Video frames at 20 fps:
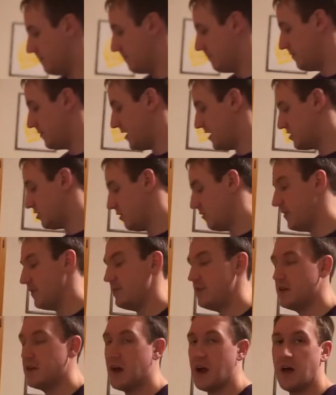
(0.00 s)
These are
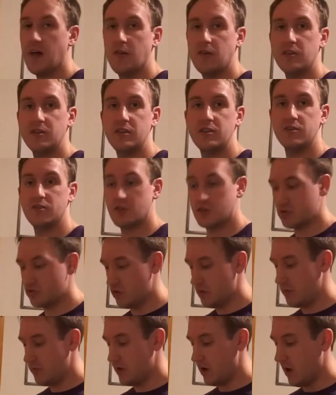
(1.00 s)
50 calories. These are
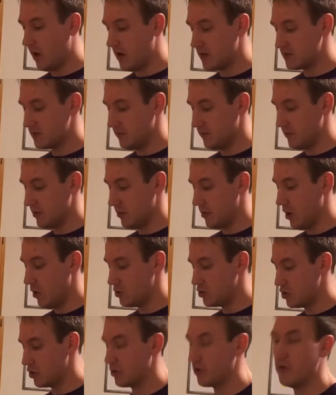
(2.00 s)
extremely awesome. They're
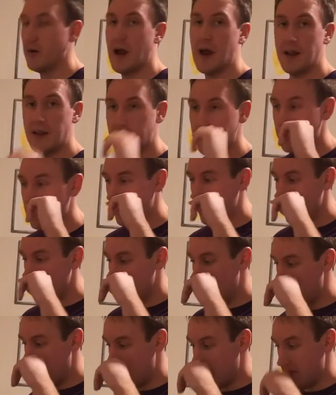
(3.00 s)
no sugar added.
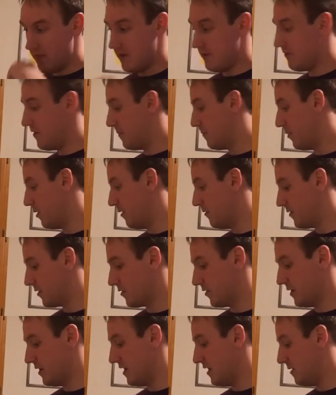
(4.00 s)
They fit
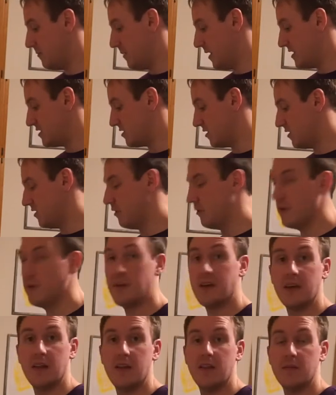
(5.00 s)
perfectly in. Basically, the only
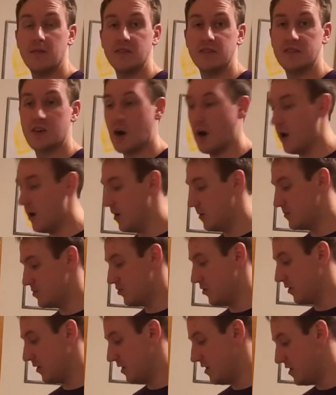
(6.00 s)
thing in them is
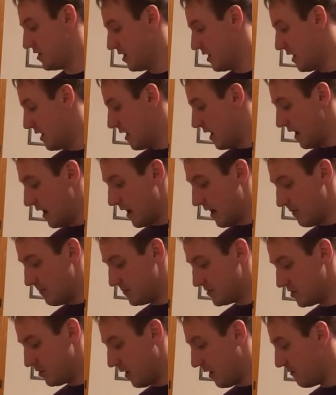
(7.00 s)
carbs, really.
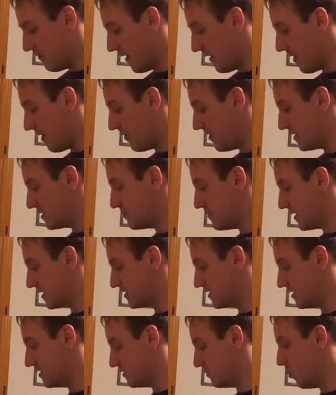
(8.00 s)
So I find that this
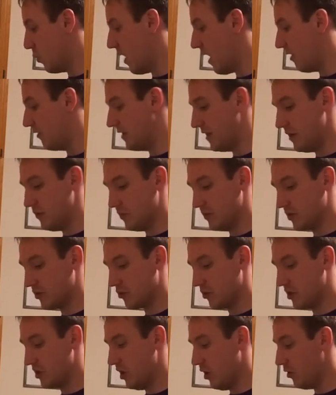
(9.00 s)
mixes well in with the
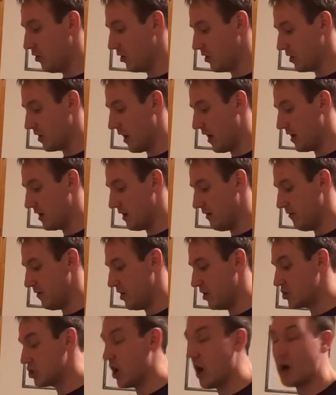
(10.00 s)
Greek yogurt to kind of give
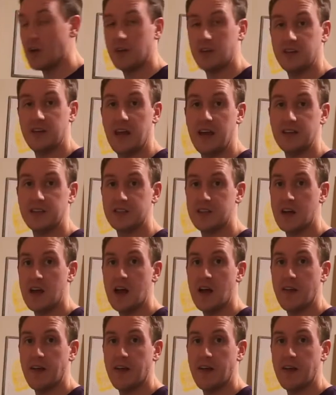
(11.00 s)
it a chocolate taste.